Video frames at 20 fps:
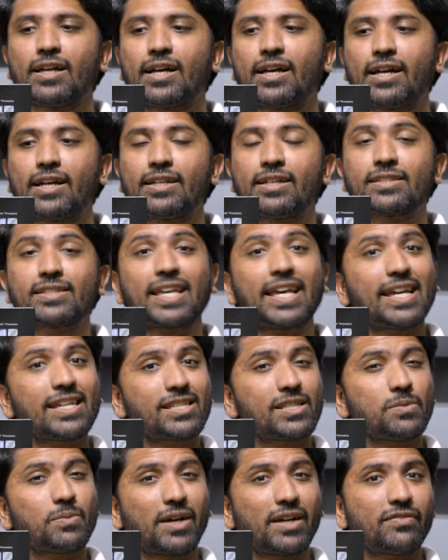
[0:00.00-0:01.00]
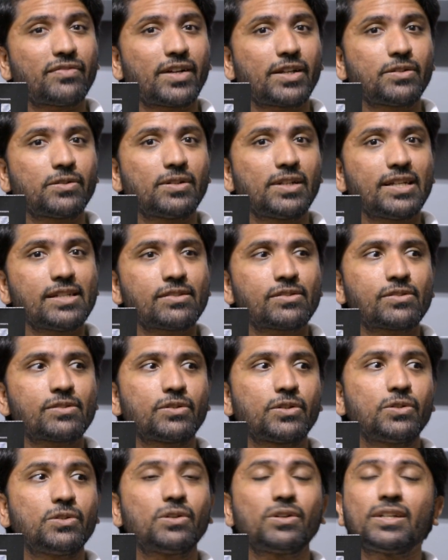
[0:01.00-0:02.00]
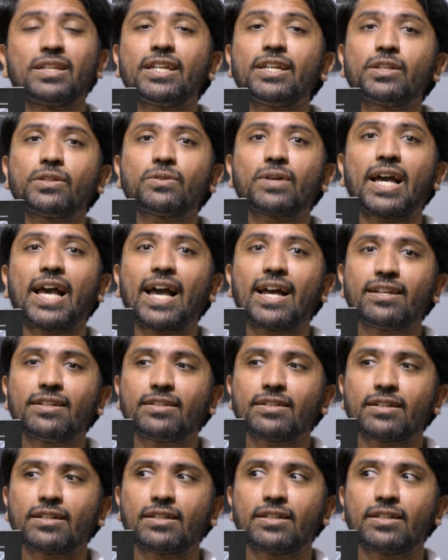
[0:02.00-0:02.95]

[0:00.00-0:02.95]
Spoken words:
And it's AC Wi-Fi no less, so you don't need to add